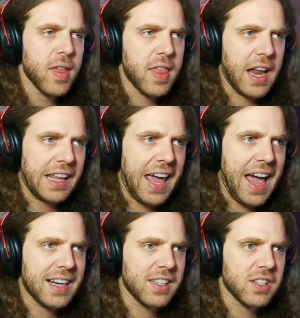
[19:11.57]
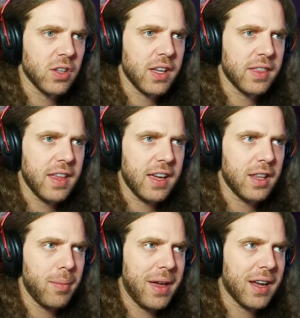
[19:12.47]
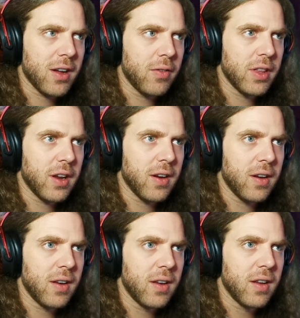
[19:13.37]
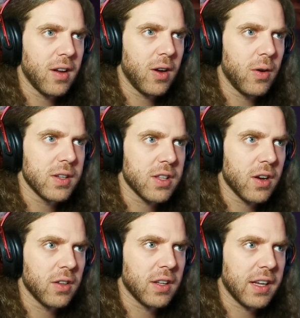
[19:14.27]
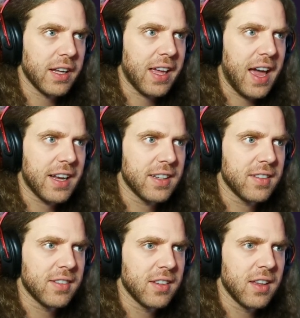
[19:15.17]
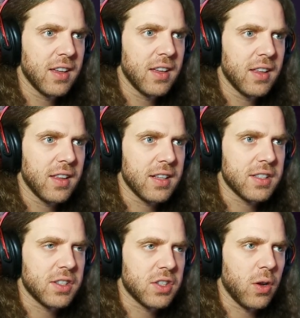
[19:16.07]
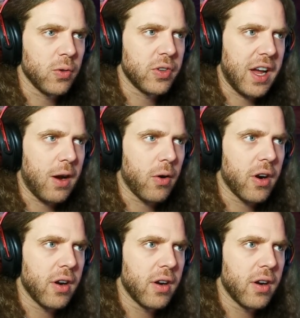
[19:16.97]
That cactus looking thing in the back over there, always thought it looked like a cactus. That's the stone tower.